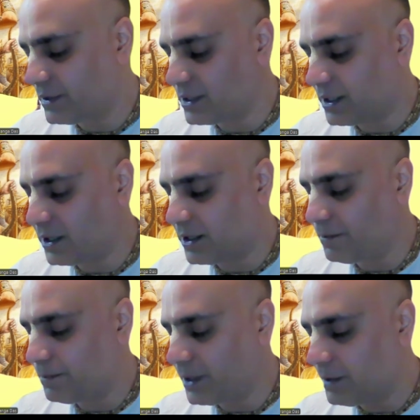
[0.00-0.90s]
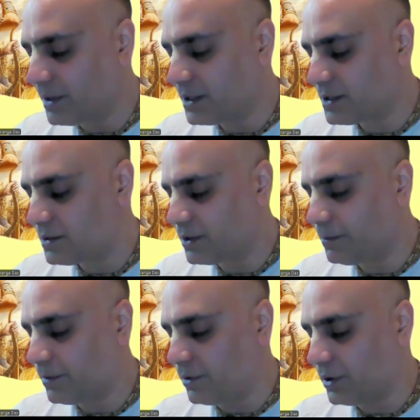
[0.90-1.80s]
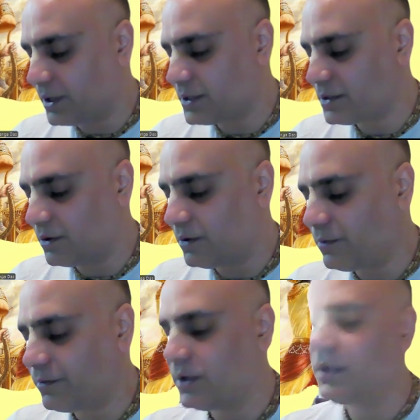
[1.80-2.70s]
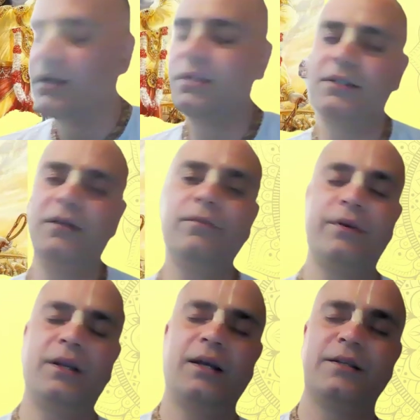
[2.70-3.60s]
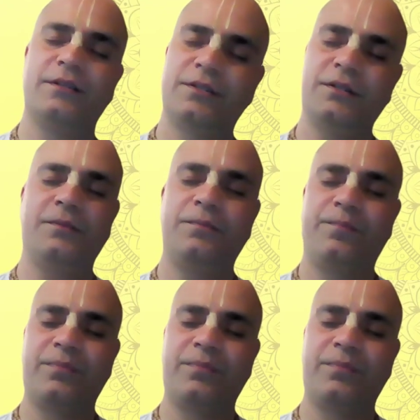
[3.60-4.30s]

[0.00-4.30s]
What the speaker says: which are impediments to the progress of self realization.